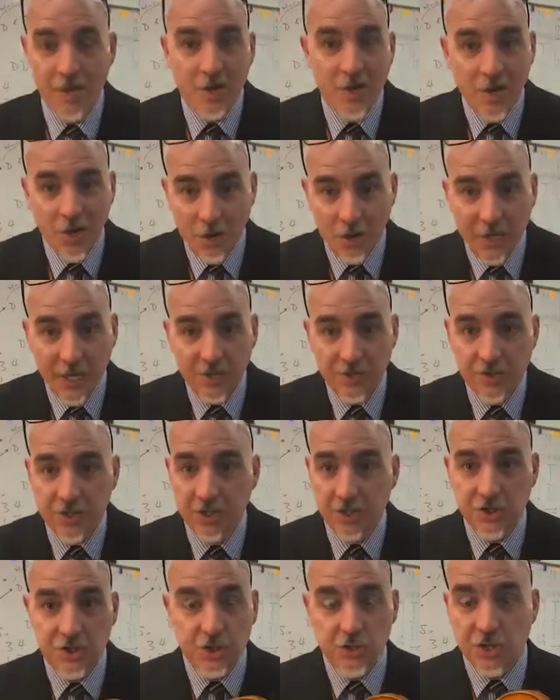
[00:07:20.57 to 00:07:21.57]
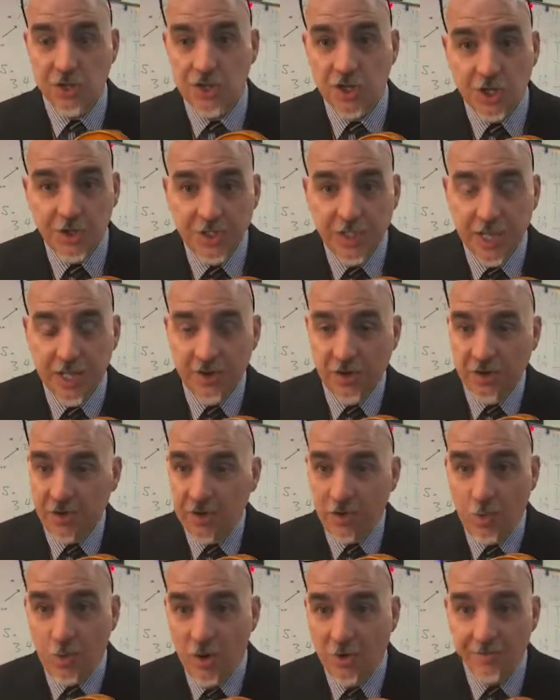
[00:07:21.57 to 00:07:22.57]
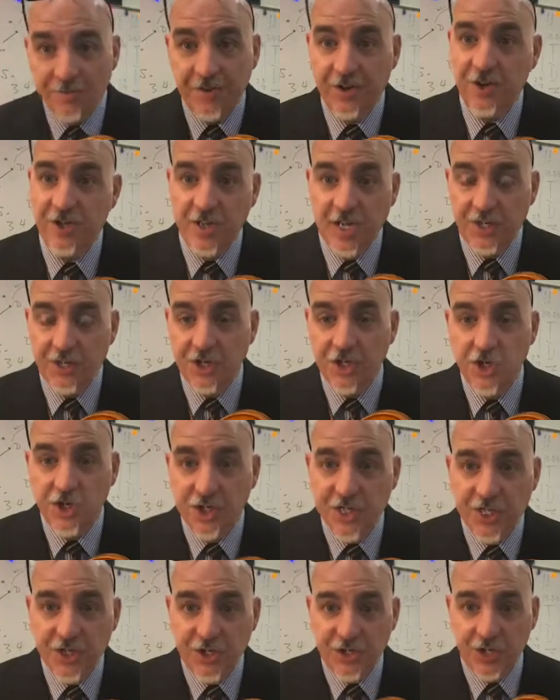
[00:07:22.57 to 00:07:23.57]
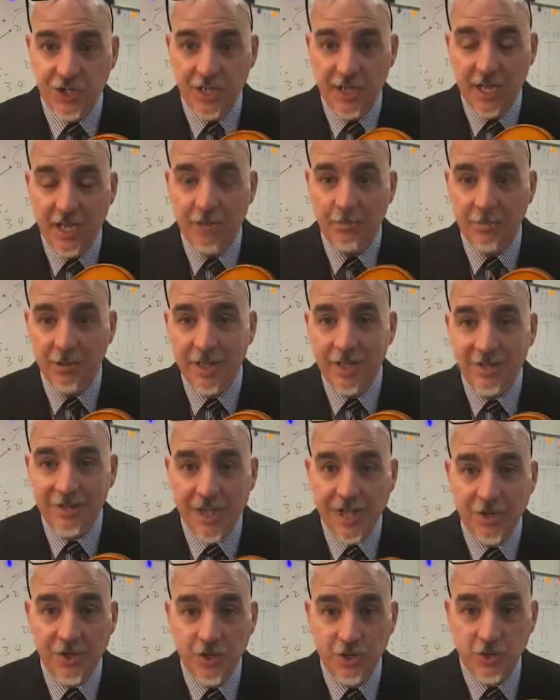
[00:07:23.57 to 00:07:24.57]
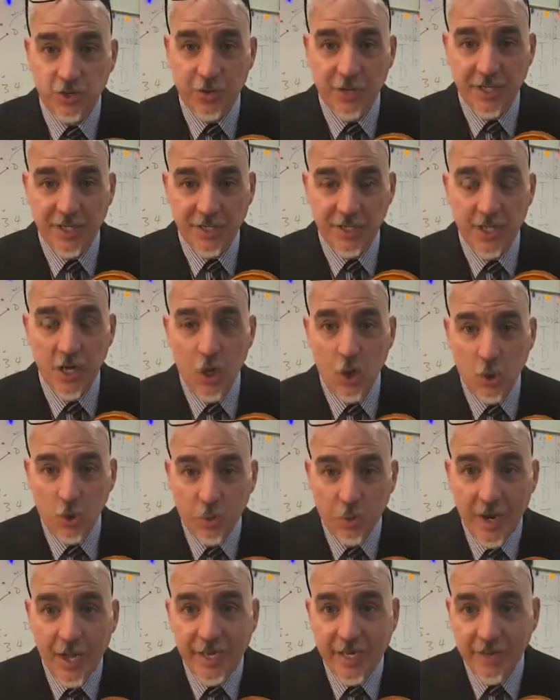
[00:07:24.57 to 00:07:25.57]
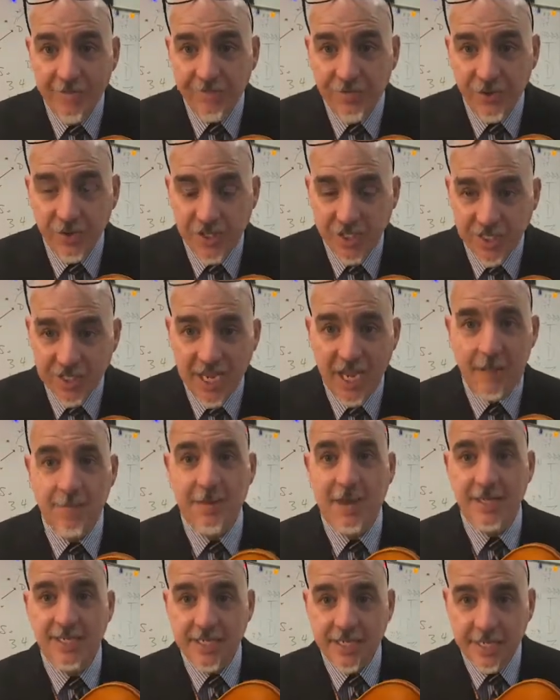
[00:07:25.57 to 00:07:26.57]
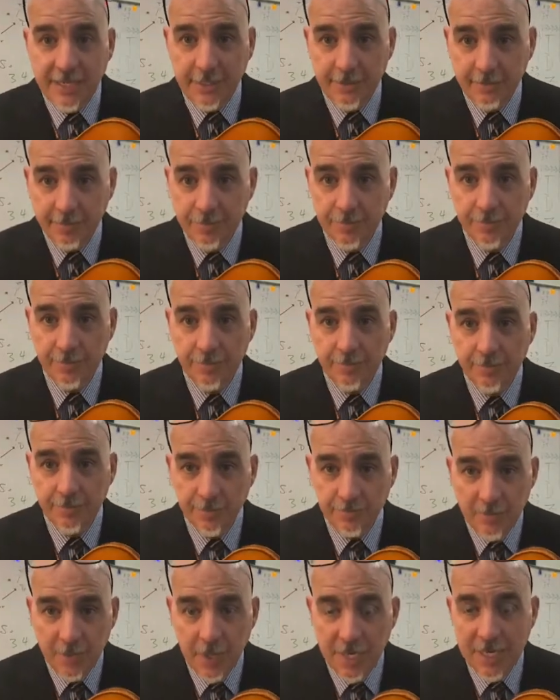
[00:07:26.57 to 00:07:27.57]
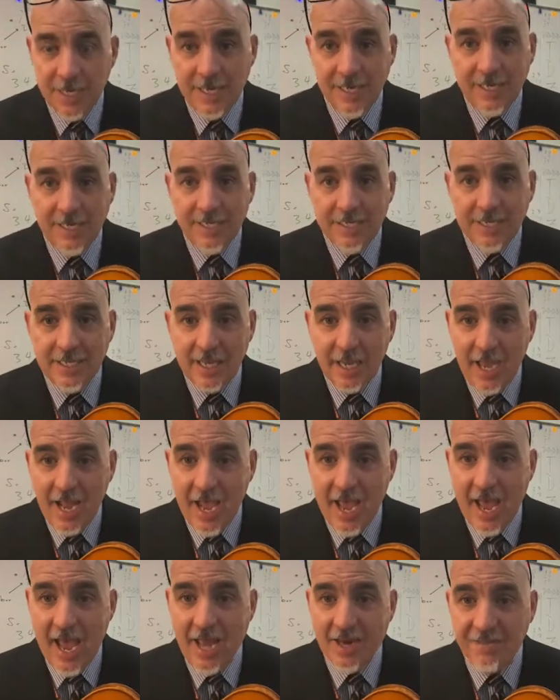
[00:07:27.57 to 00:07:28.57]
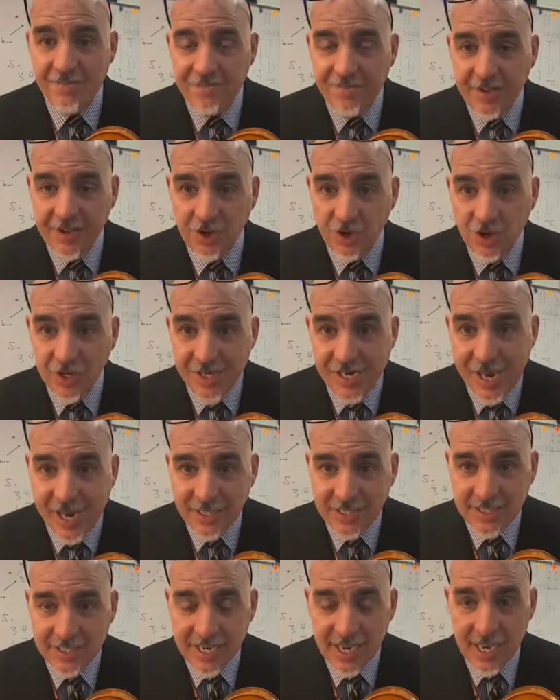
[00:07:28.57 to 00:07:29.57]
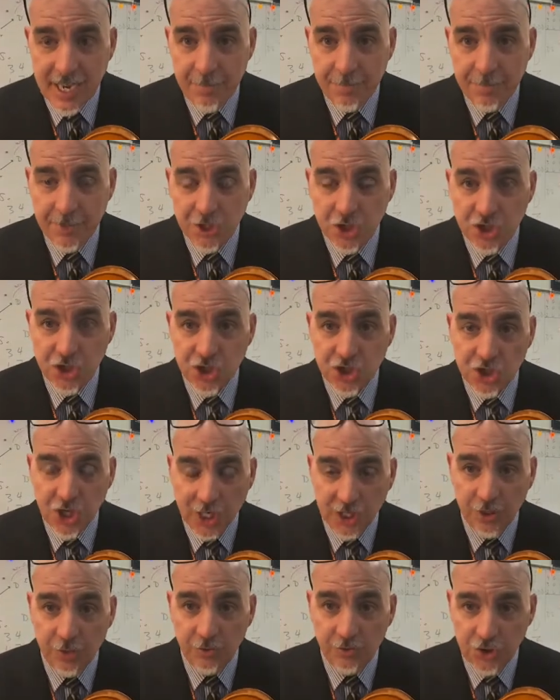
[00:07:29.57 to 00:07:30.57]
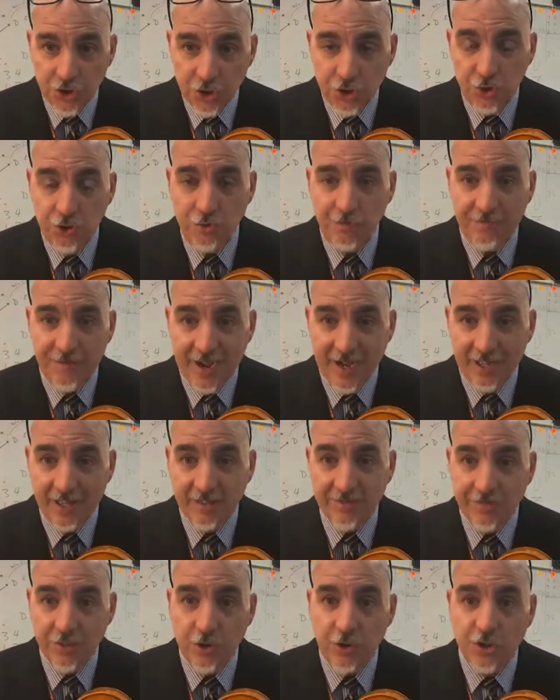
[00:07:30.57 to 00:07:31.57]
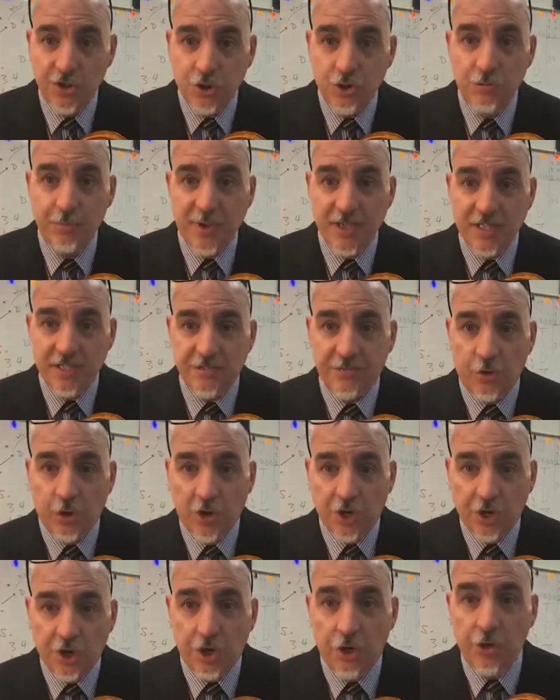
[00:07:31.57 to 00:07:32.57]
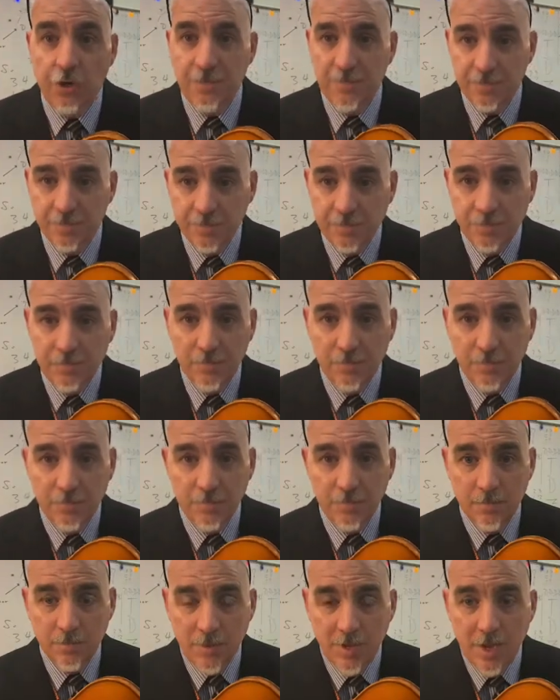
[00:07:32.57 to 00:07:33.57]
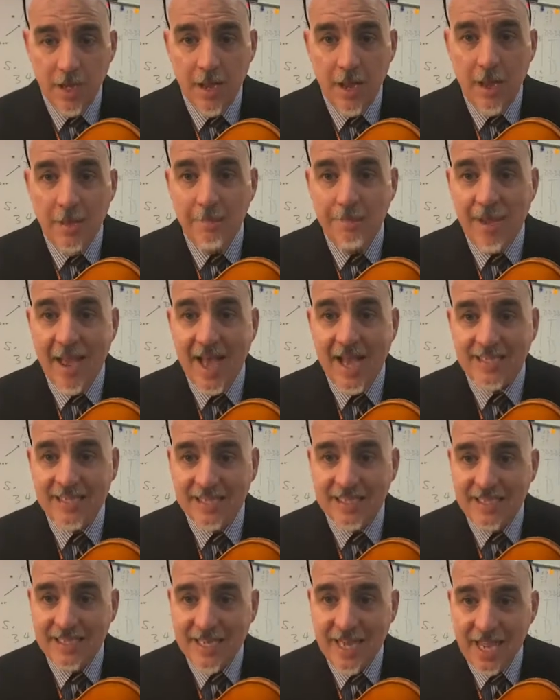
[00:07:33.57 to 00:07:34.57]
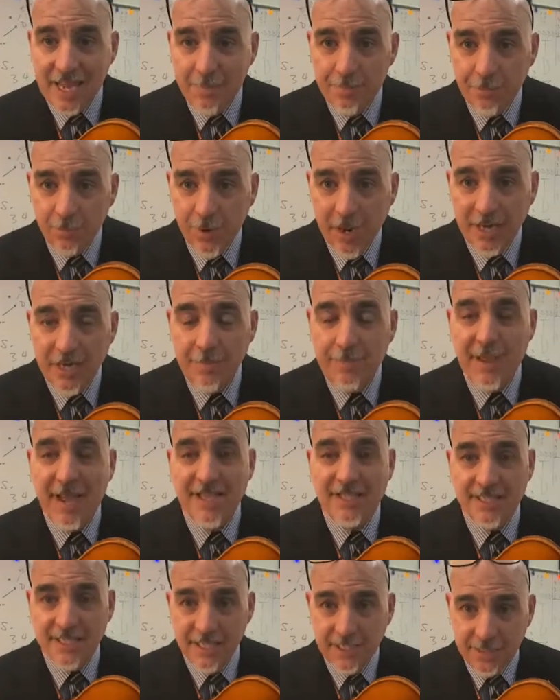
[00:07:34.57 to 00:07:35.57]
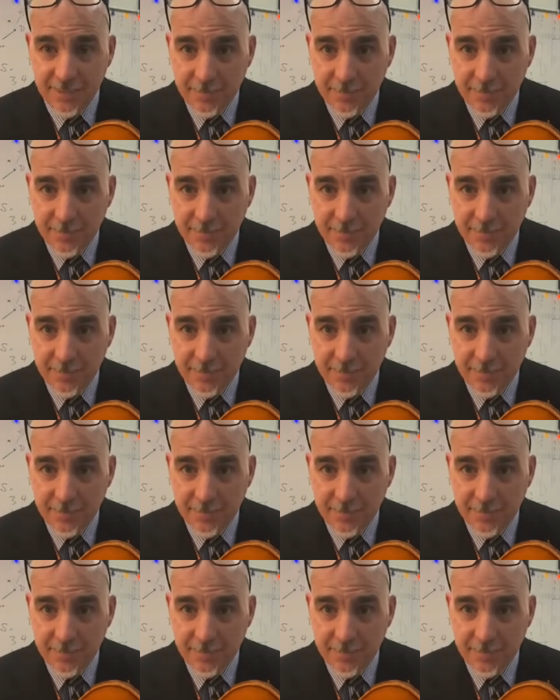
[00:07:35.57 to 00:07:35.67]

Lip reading: Okay, so let's do this all together and get one finger down in your D string and pluck that note twice. Ready, first tape on D. Add a finger, next tape, cello 2, violin, viola 2, bass 4, go. Pass the tape, ready, past it.